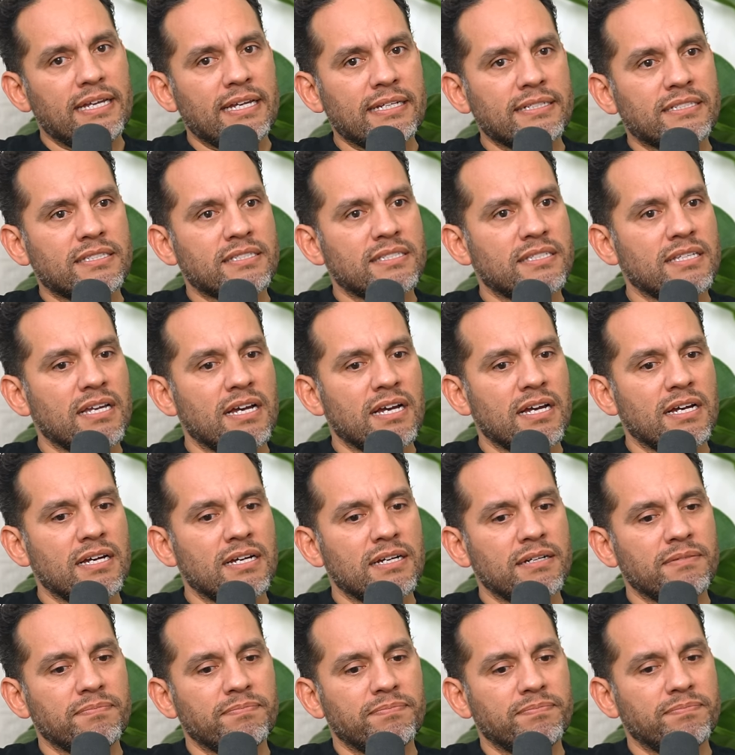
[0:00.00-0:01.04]
it's
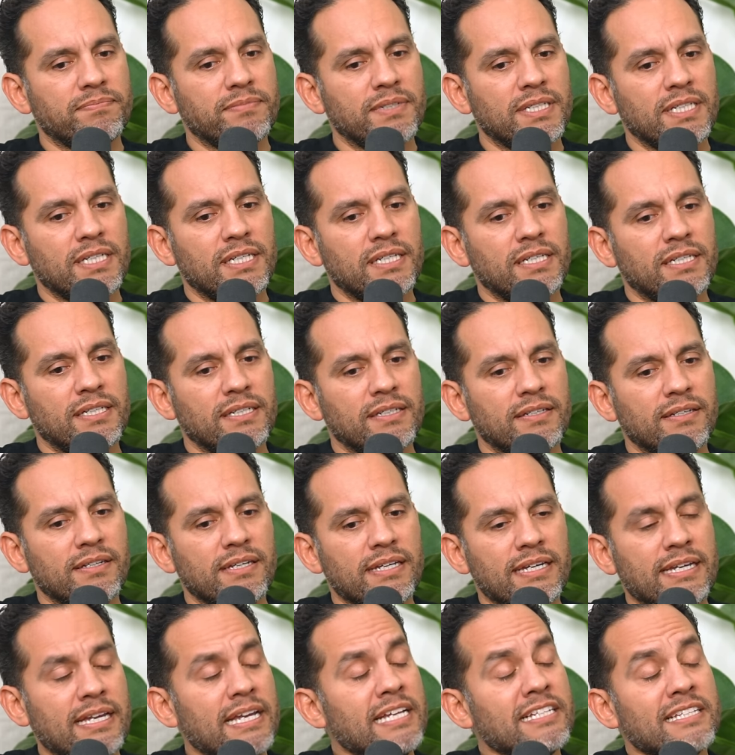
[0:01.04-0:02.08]
uh,
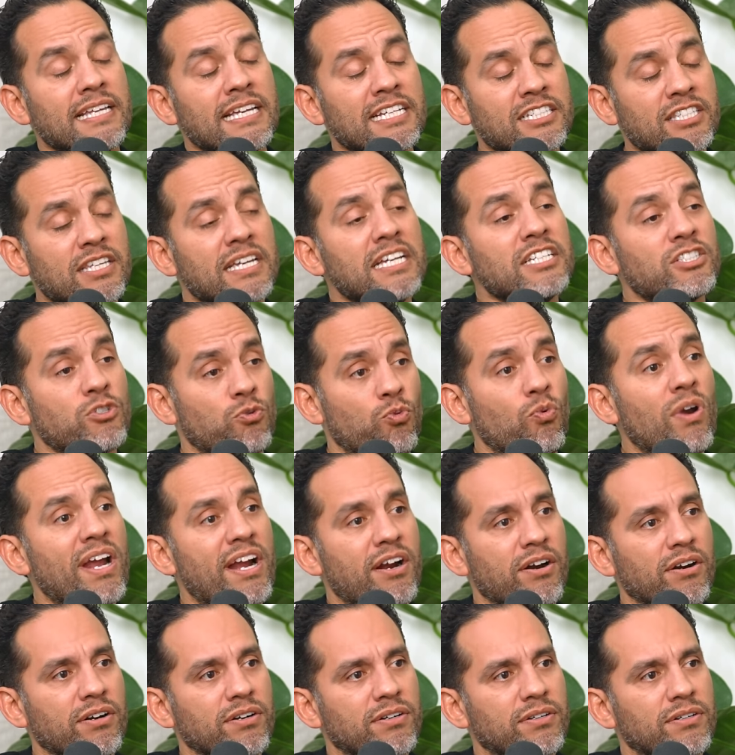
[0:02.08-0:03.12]
it, it, it's
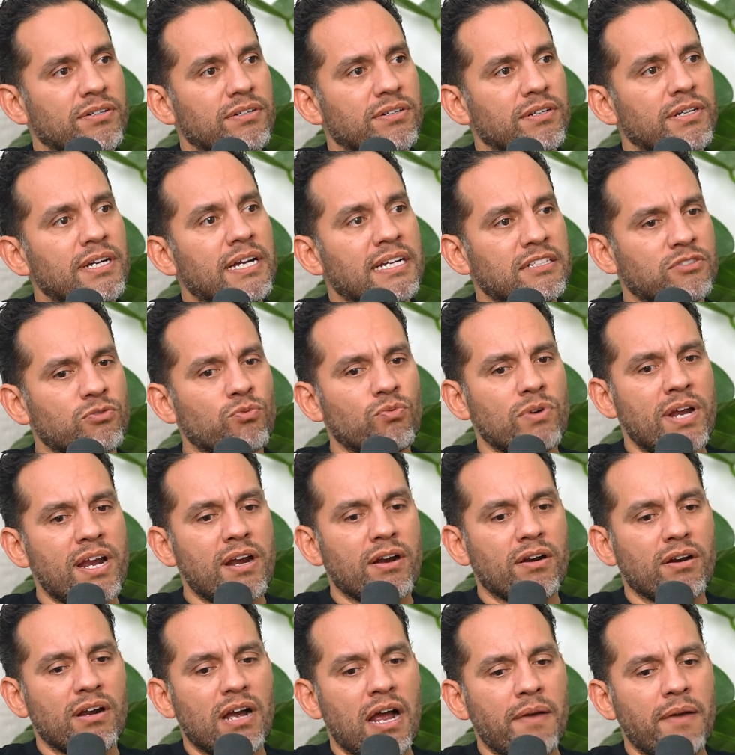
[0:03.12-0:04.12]
rare it's rare.